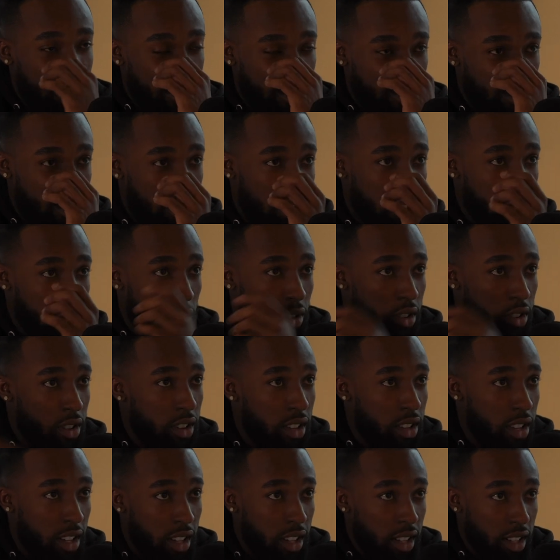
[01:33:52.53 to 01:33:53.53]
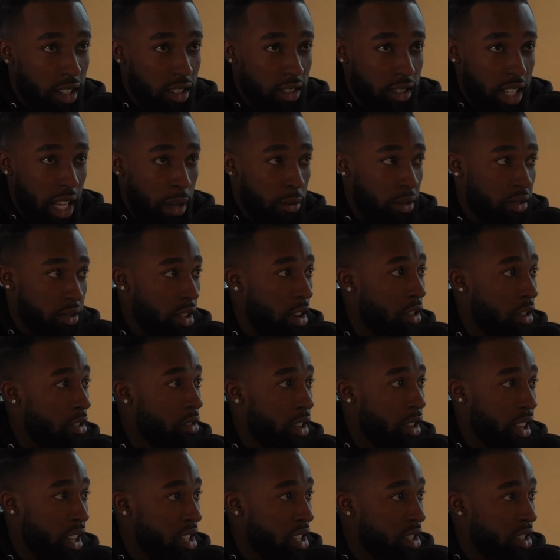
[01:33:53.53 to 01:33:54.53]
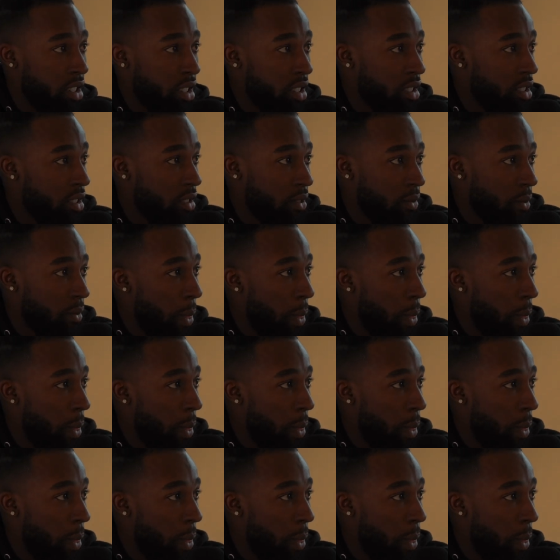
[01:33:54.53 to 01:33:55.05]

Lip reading: what's the word? Tables turn. Like, it's just,